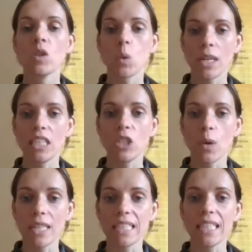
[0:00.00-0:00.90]

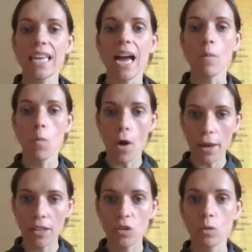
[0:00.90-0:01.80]
2020 and
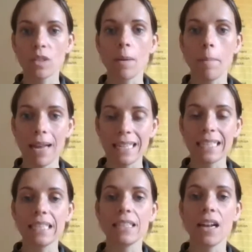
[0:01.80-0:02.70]
working towards a
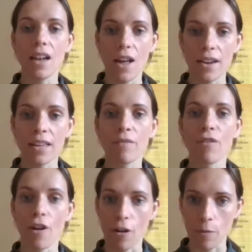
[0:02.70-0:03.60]
blended learning
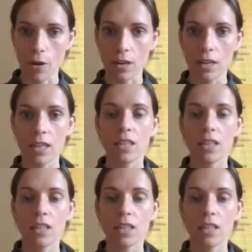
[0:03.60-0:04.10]
environment.